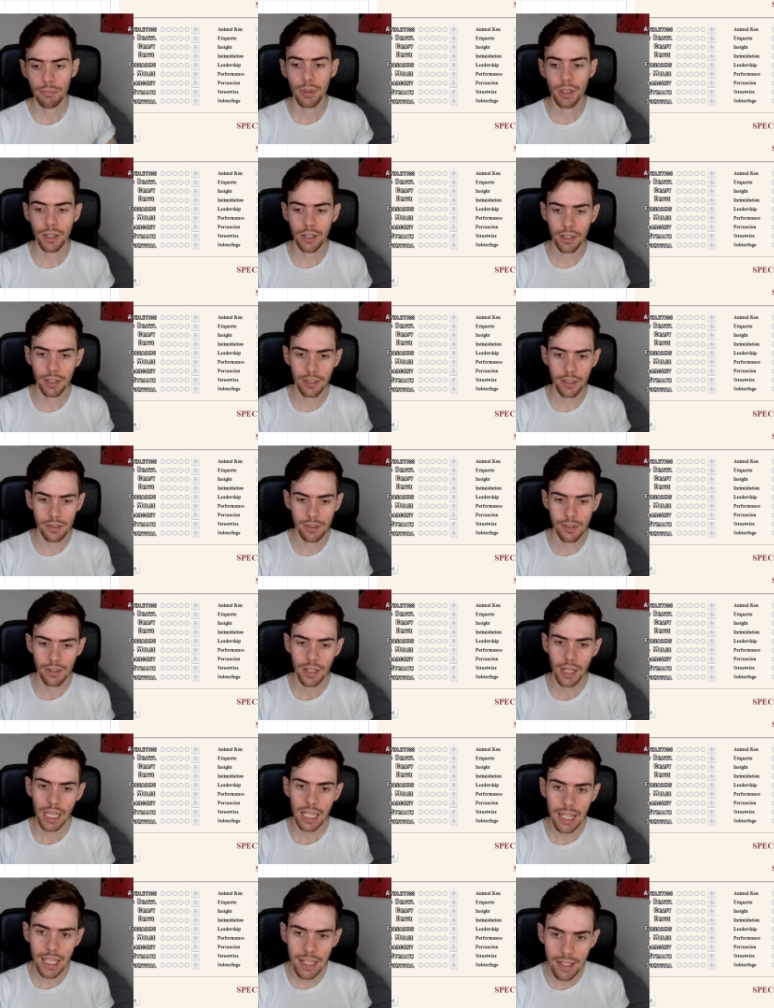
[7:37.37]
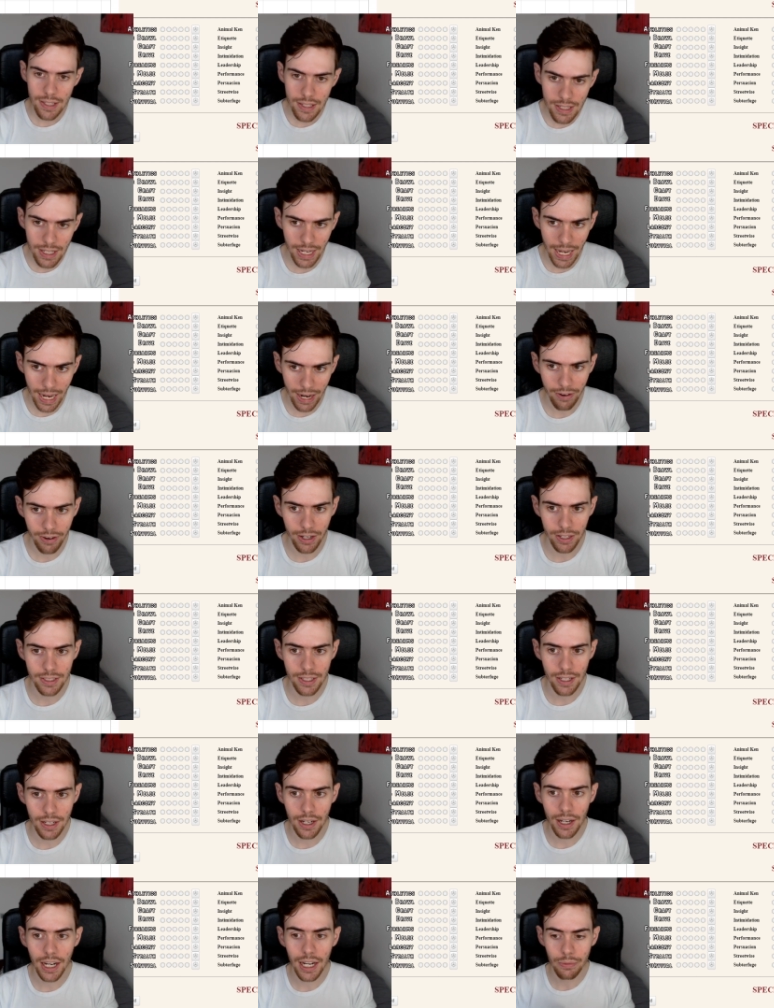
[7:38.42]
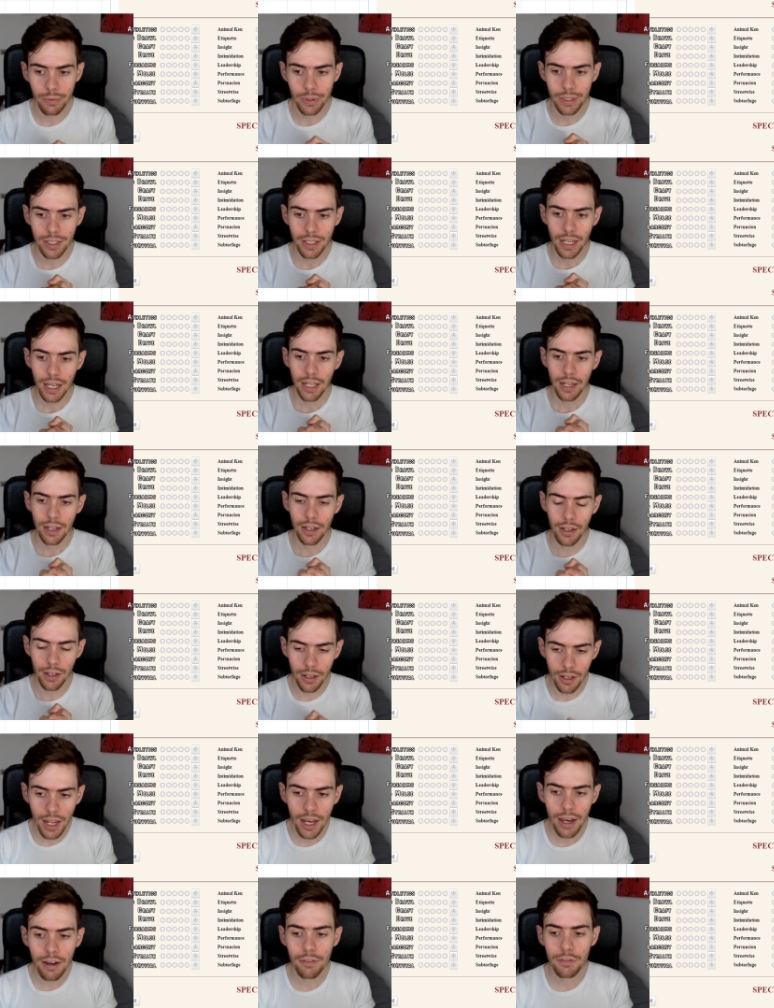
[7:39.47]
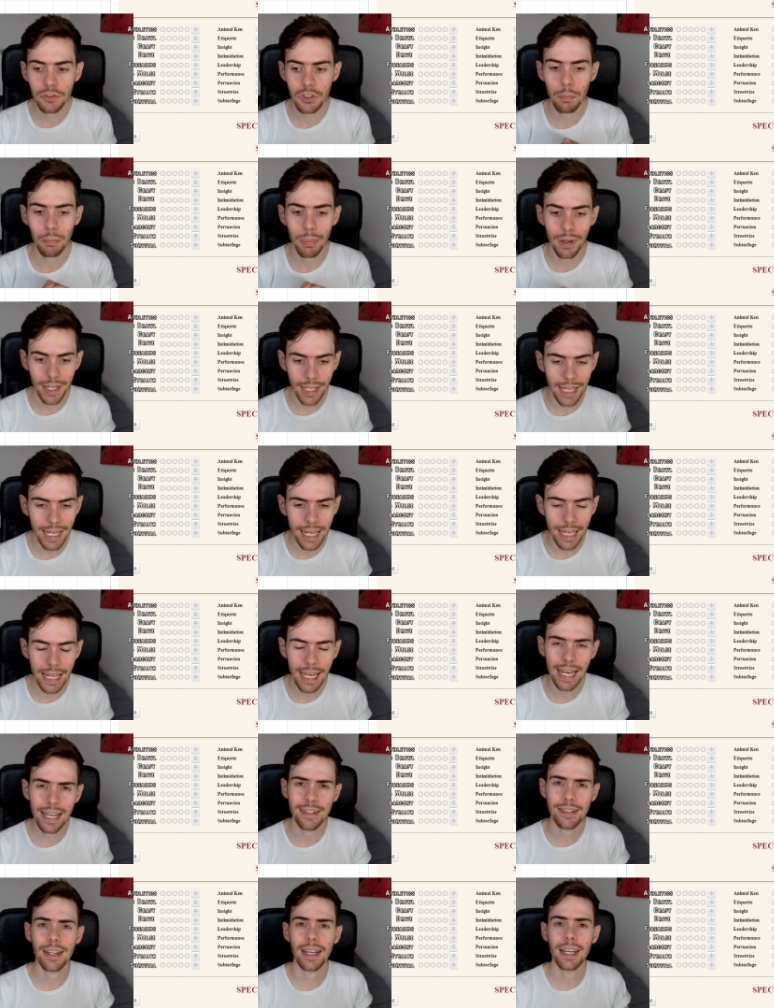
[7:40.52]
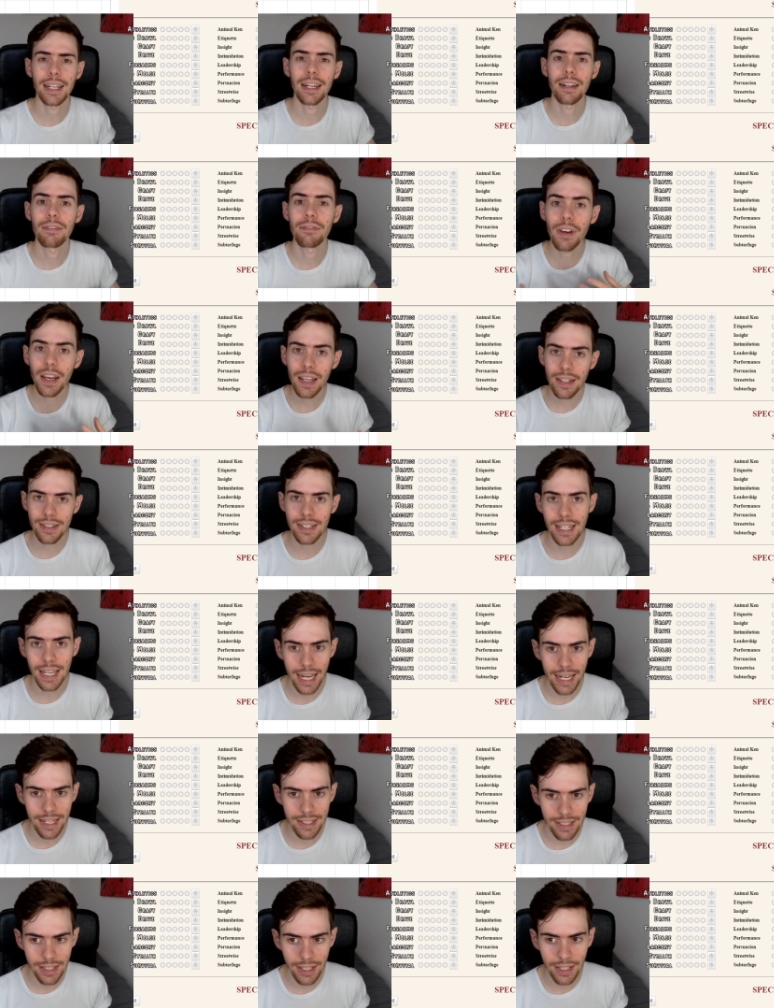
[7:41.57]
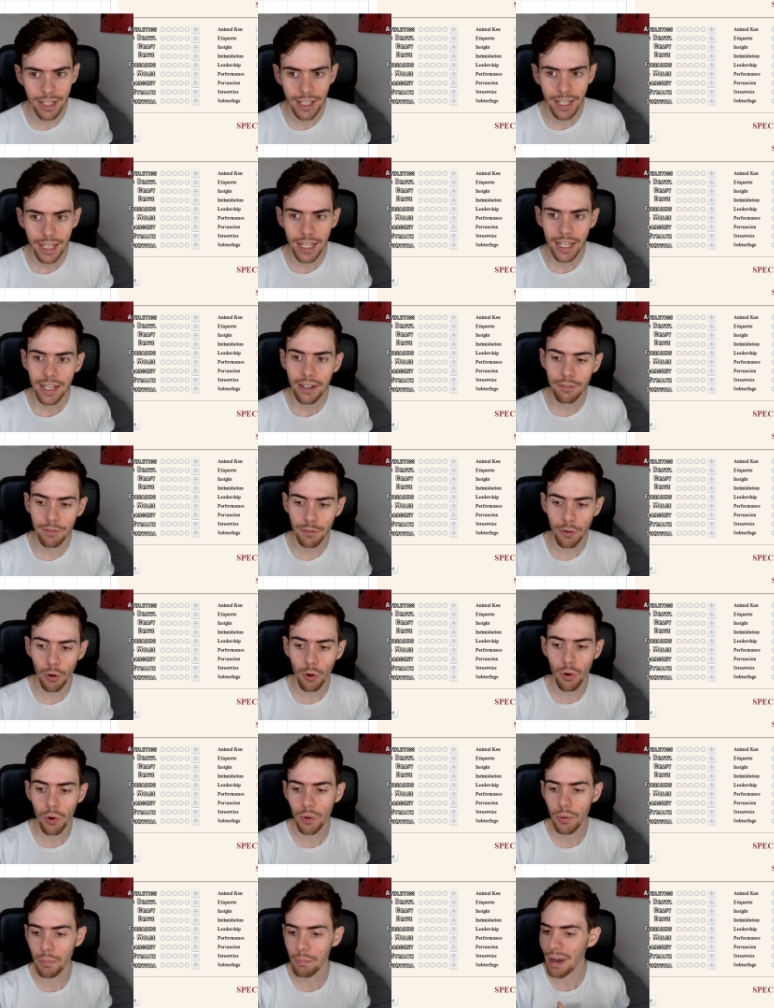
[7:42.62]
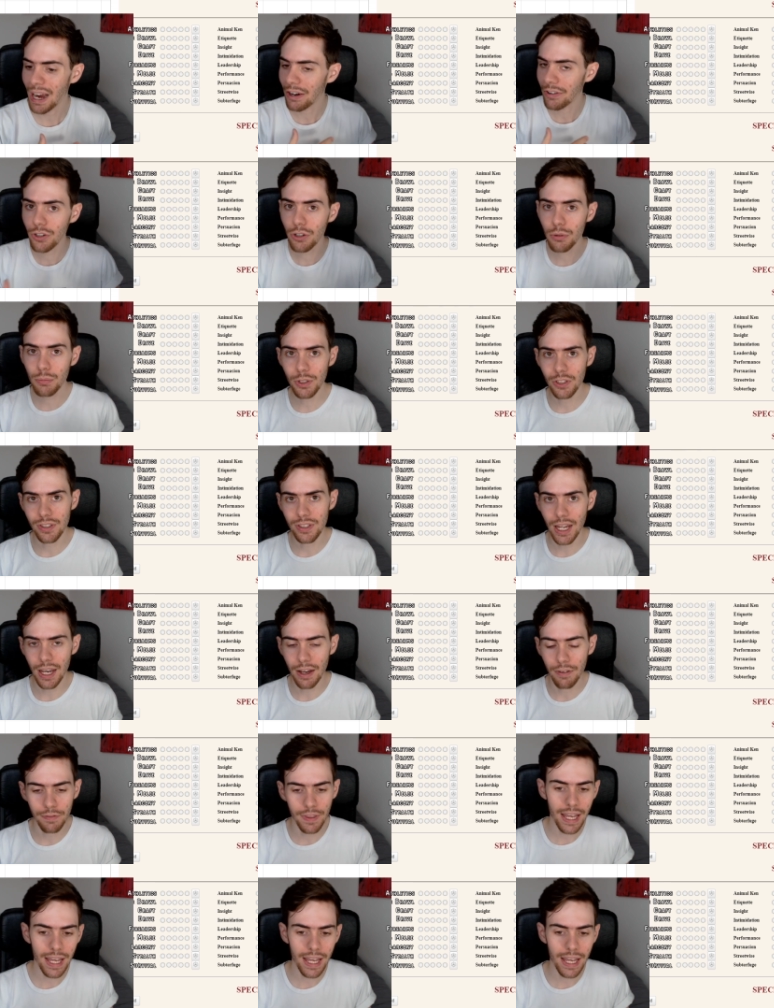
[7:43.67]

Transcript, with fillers: because this is a character I would love to play as an investigator for paranormal stuff.